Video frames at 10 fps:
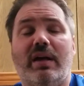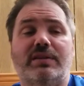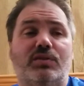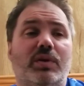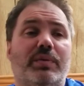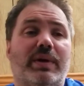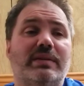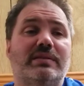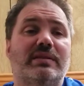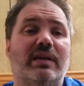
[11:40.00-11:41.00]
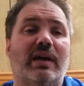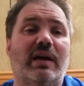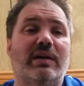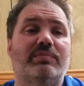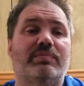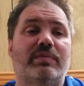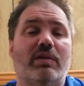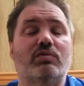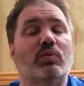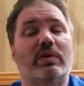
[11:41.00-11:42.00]
So anyways, that
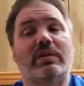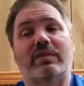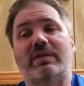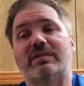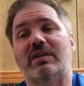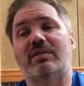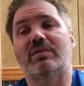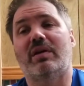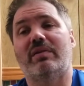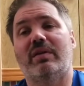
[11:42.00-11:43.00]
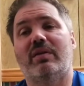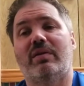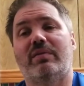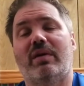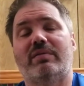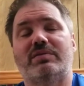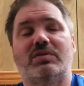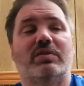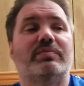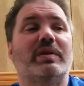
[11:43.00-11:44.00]
was one of the things that I should
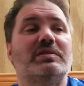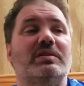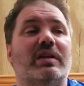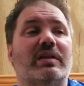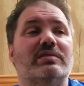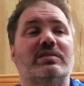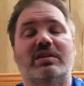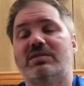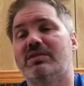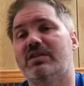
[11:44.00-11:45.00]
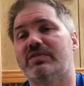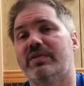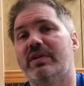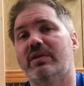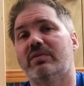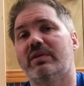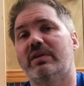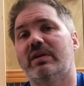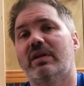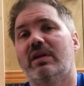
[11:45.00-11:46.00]
have mentioned, I guess, in yesterday's video, and
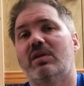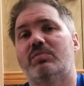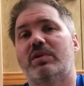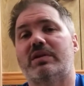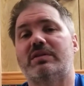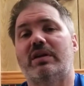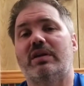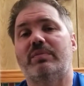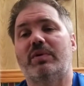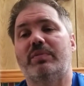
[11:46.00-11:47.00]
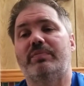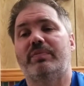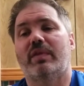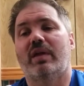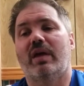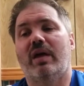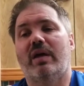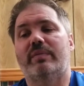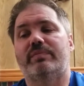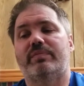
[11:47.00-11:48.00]
pretty excited about.
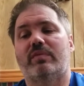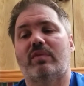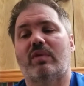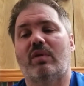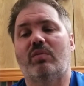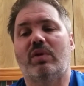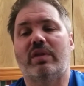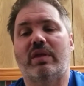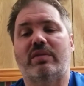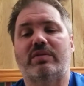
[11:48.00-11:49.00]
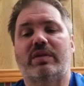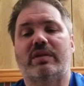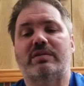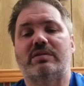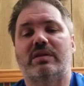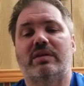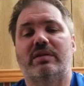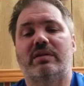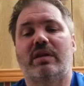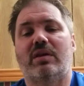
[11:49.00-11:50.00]
One of the other things that
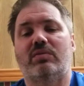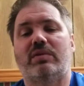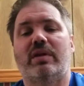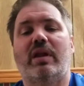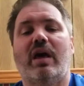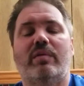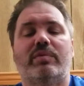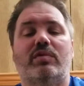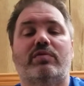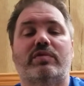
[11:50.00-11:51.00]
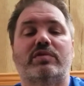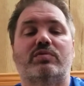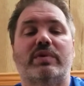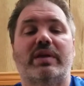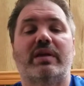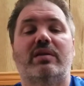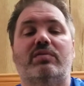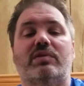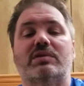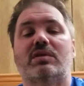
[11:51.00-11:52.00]
did happen over this weekend, over
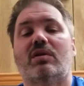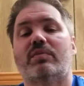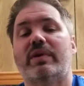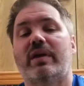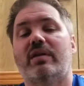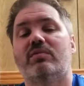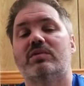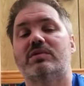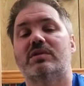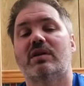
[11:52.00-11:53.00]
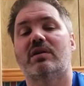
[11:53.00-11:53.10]
this long weekend, was